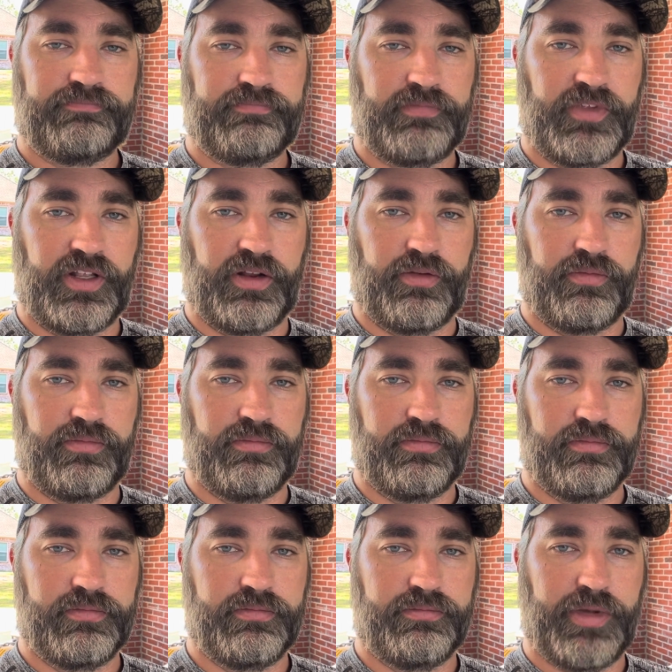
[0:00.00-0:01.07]
you know,
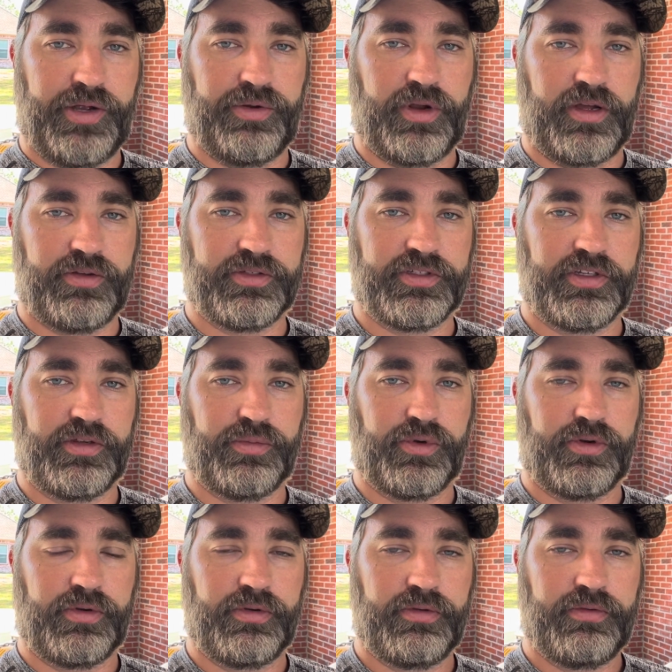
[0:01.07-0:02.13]
boat all
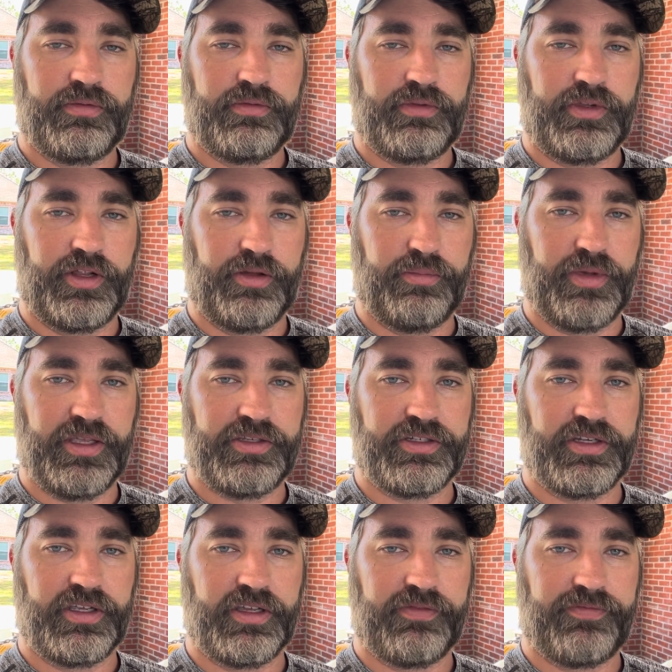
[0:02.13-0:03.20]
summer you know, beach
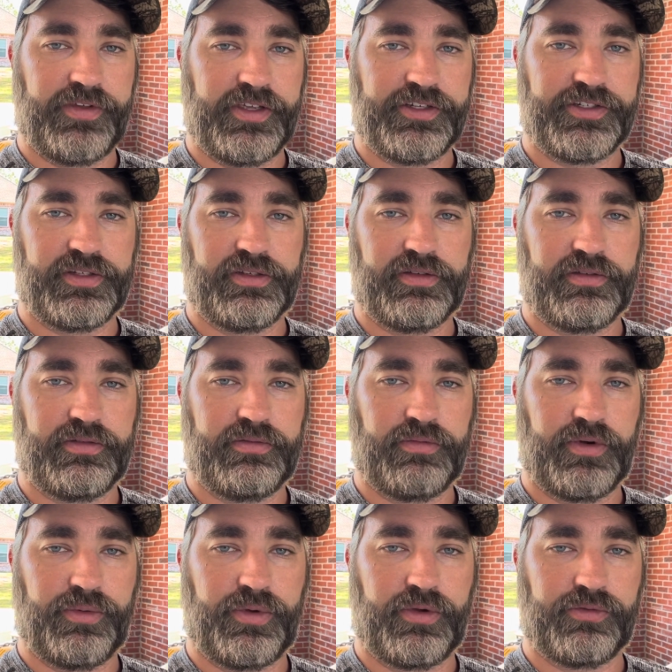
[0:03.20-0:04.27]
net fishing where
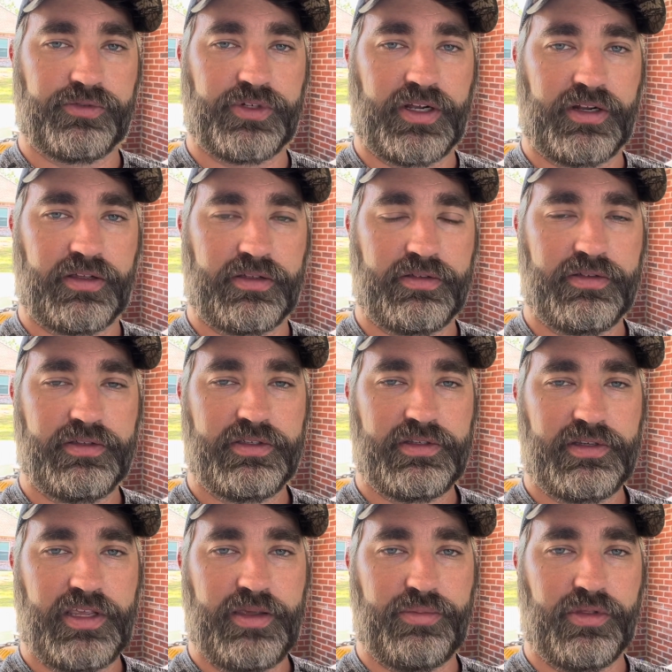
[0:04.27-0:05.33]
we're gonna try to
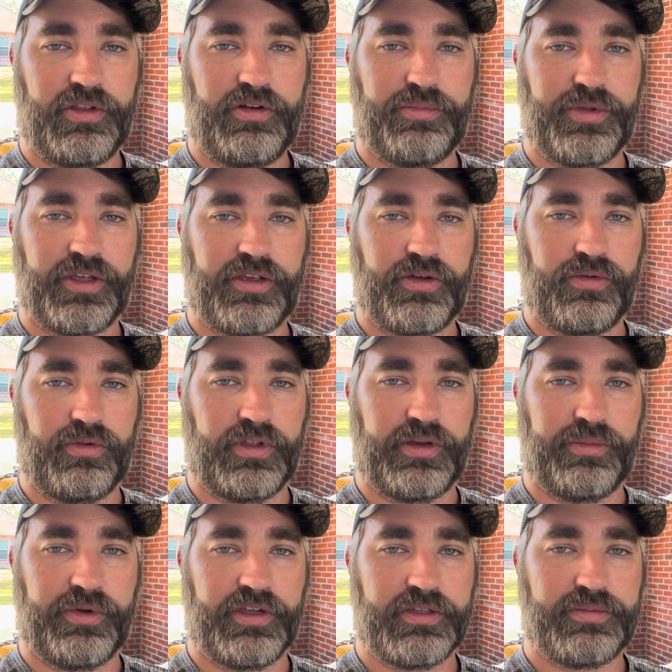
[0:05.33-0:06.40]
keep a little bit cool
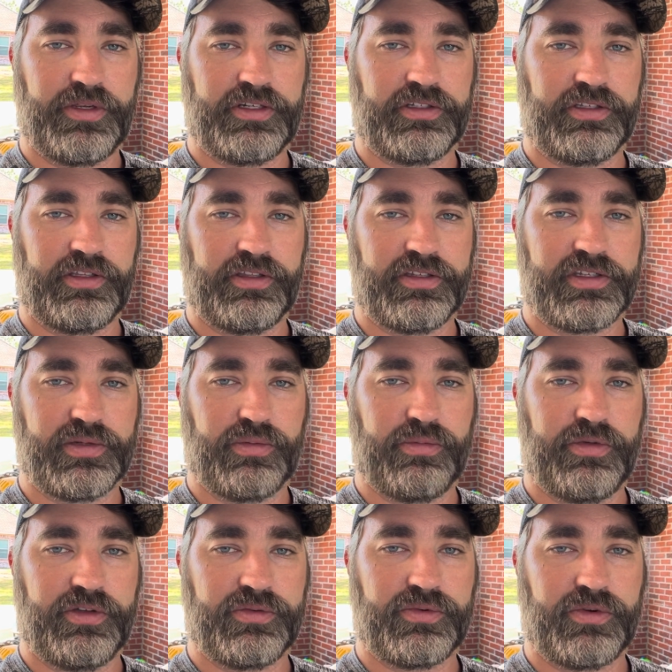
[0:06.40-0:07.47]
anyway, especially in the summer
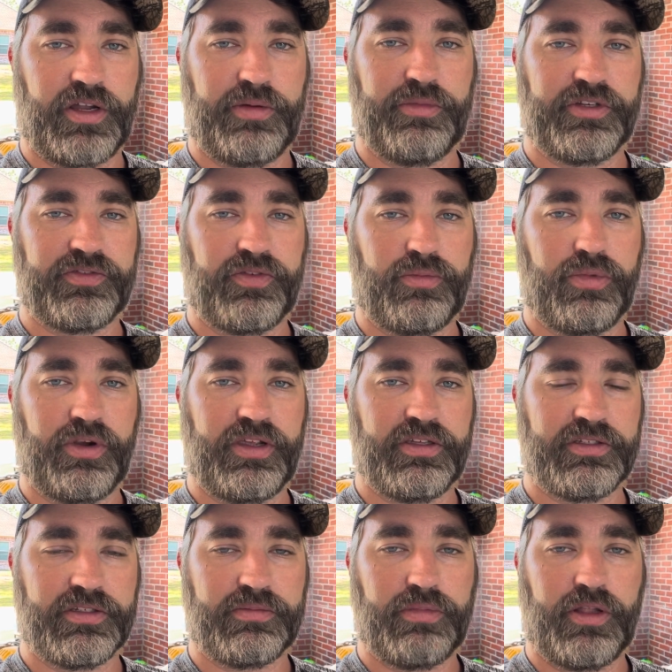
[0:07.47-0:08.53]
months where not much of a breeze
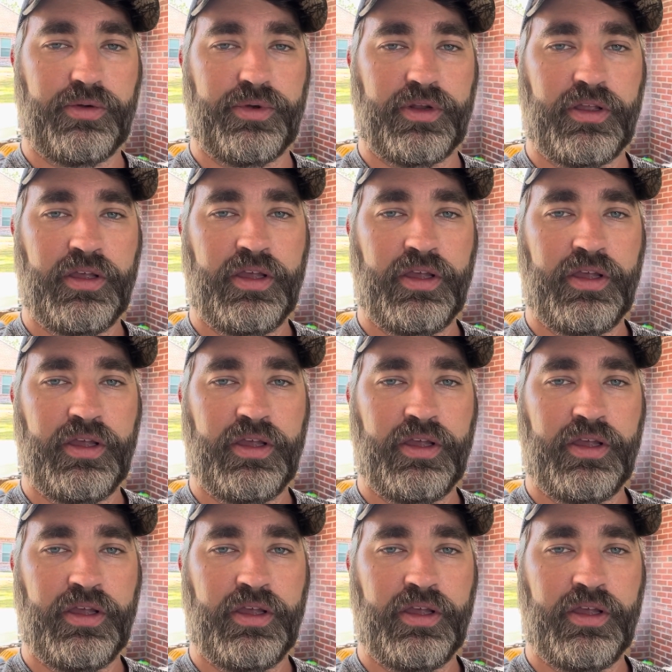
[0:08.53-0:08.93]
is blowing.